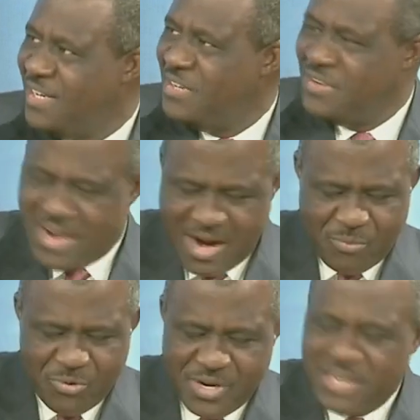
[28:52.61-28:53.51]
you know, there are
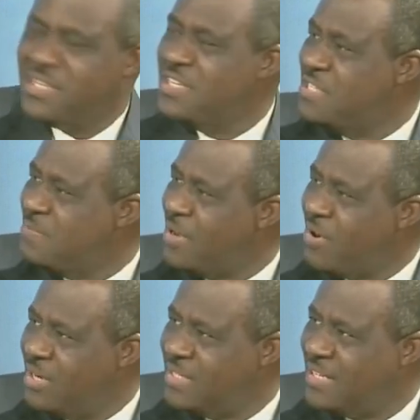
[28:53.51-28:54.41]
protectionism and
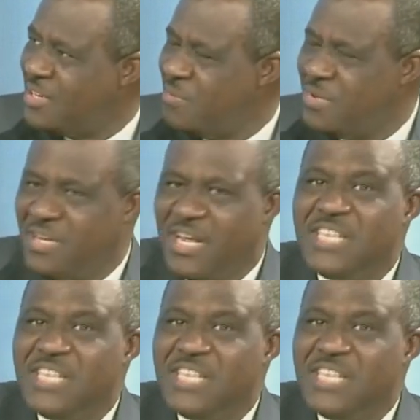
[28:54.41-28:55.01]
all that coming in.